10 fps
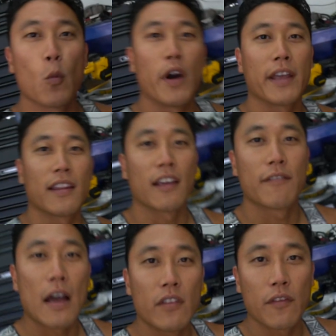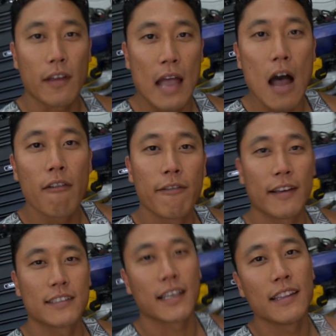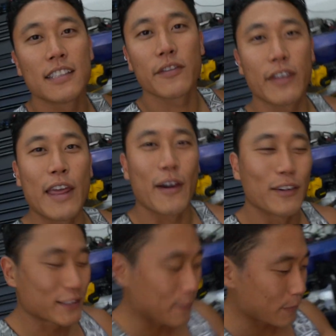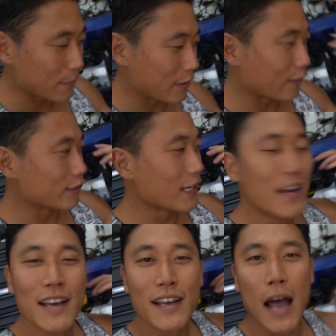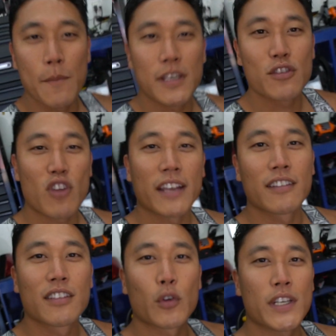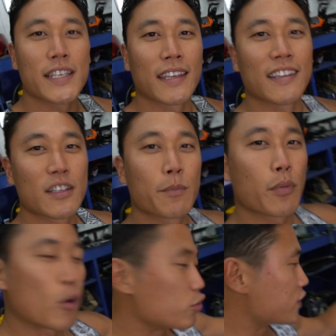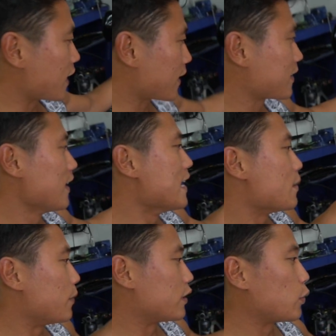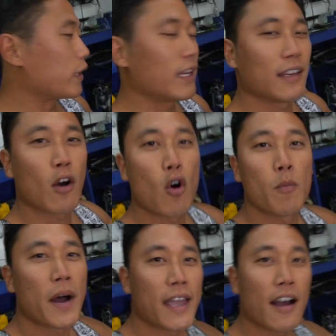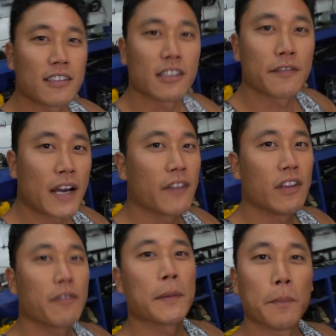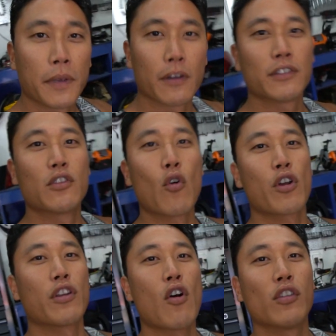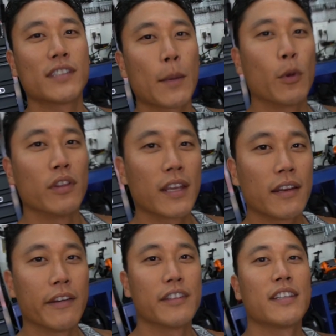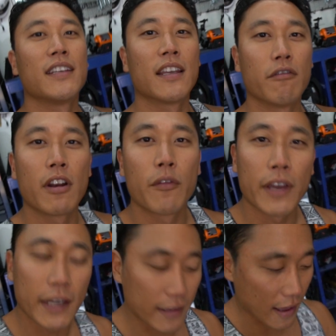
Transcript: wearing like 5 different outfits in this video simply because I'm just trying to squeeze in this project between all my other 5 different builds going on simultaneously and renovating the